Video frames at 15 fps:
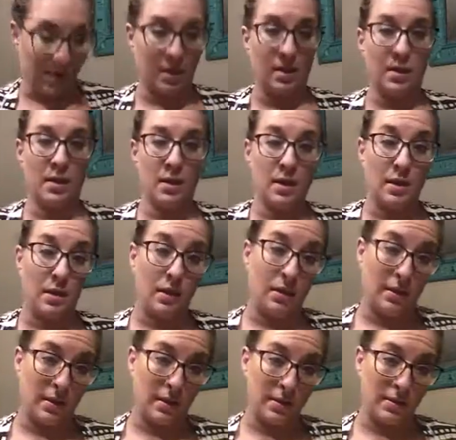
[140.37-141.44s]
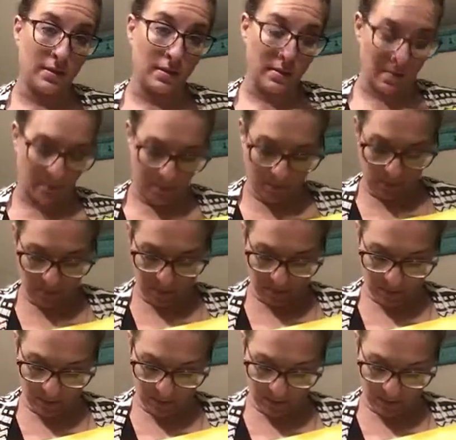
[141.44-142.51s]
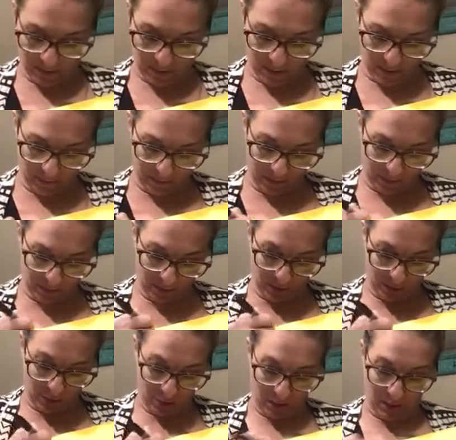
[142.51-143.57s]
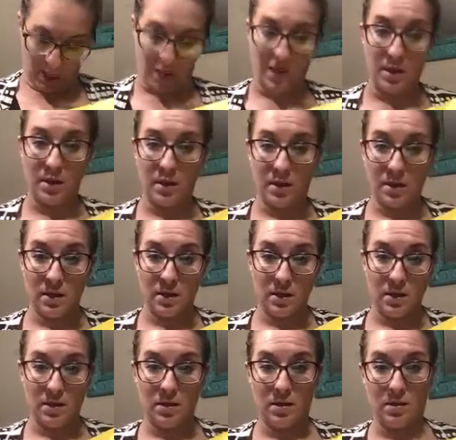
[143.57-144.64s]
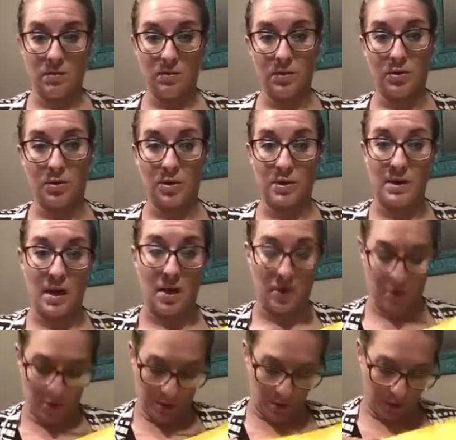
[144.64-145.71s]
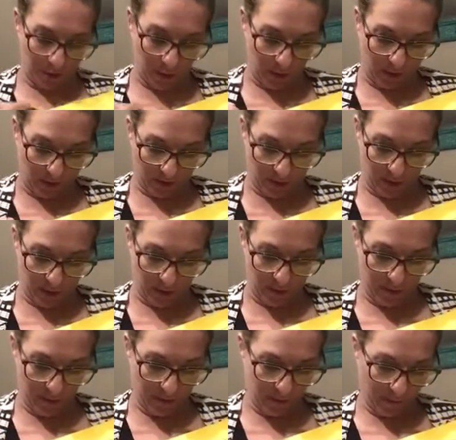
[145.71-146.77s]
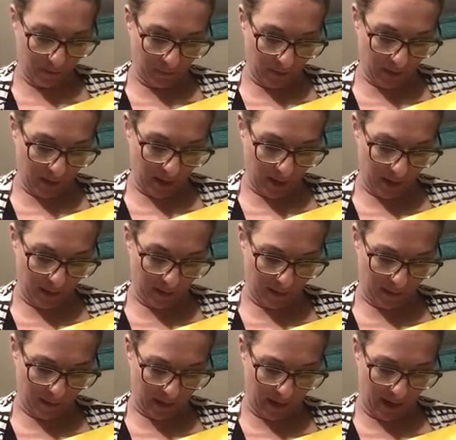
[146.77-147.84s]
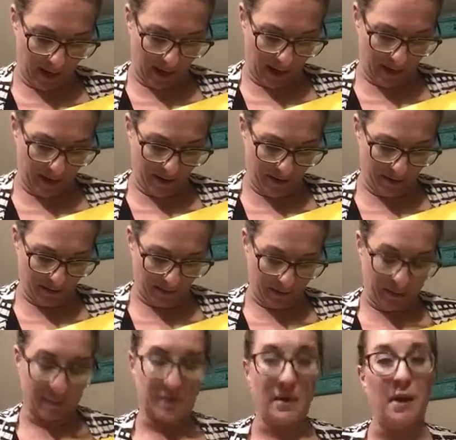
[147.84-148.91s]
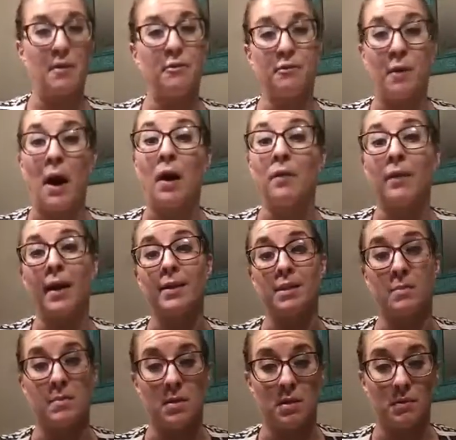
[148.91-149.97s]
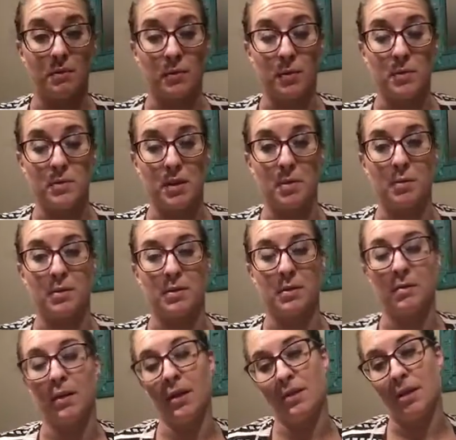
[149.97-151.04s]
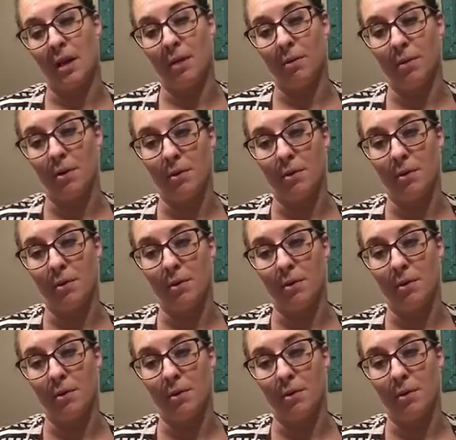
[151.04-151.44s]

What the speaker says: this symbol can be a G, which is now your greater than. I have found that to be confusing with some kids I work with.